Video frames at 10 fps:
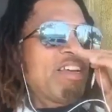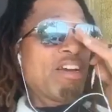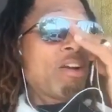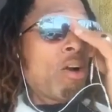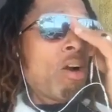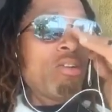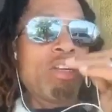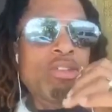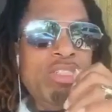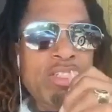Carl
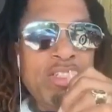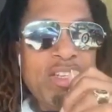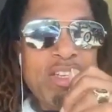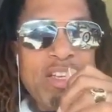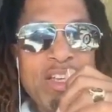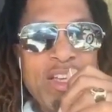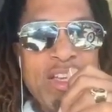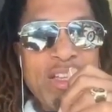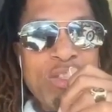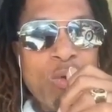Nelson
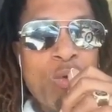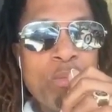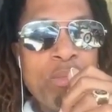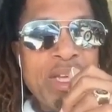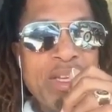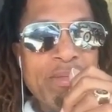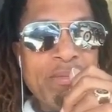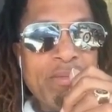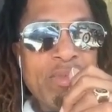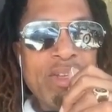told me
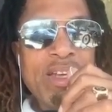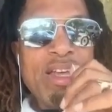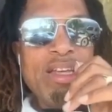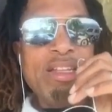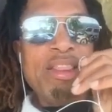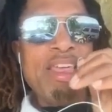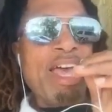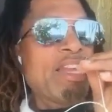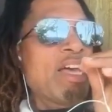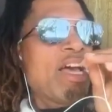
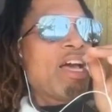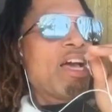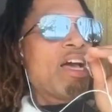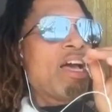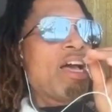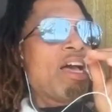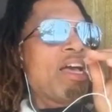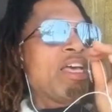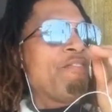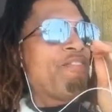that
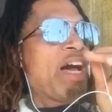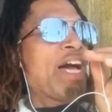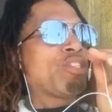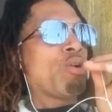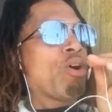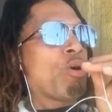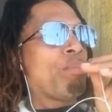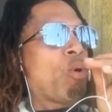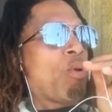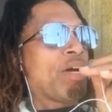if I talk
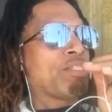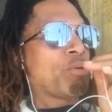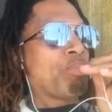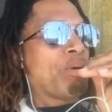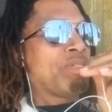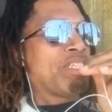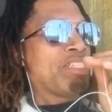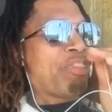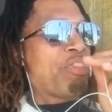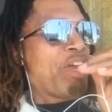about white supremacy as
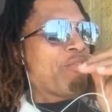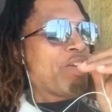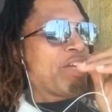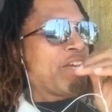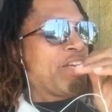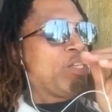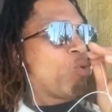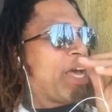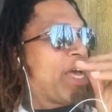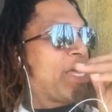a theory again, he's
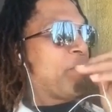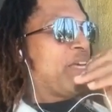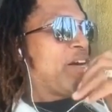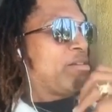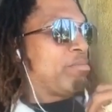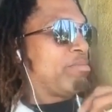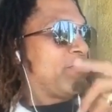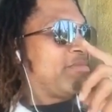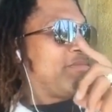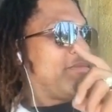going to hang me up.
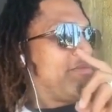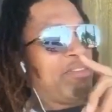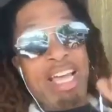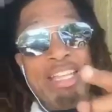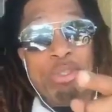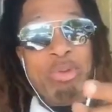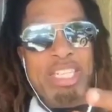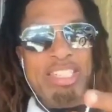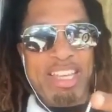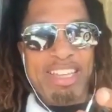That's what he
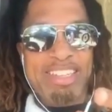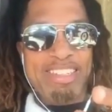said.